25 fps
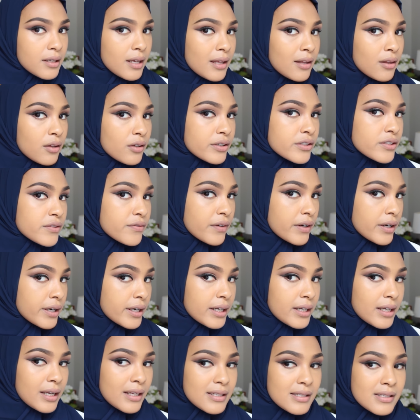It looks
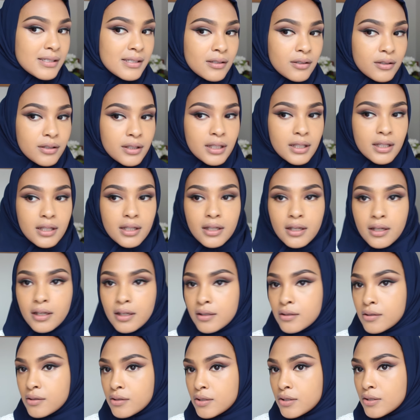very silky
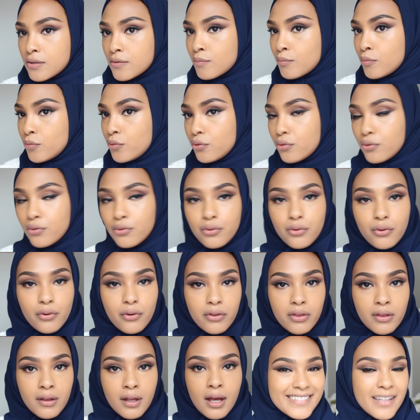and
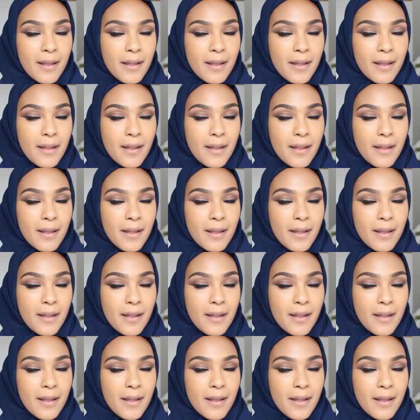smooth.